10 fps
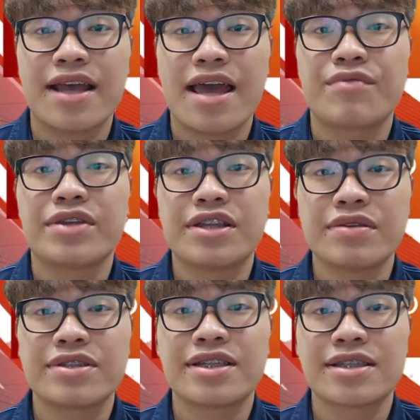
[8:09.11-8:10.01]
and
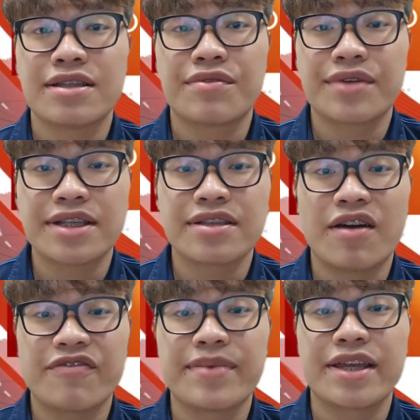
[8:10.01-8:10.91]
reduces the risk
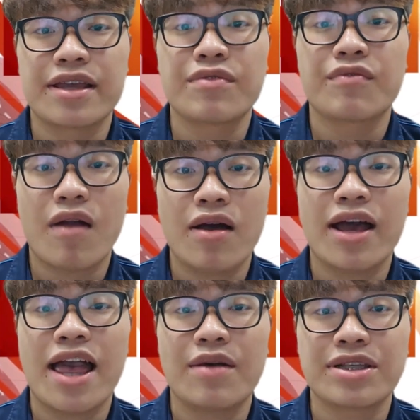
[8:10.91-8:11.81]
of picking wrong
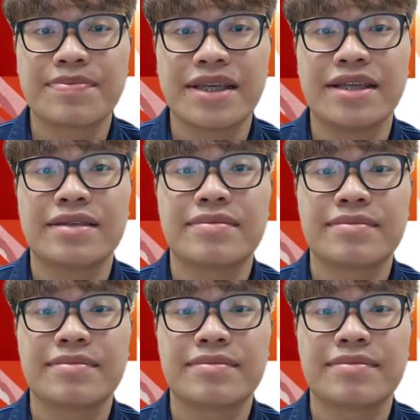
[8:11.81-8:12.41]
LSP.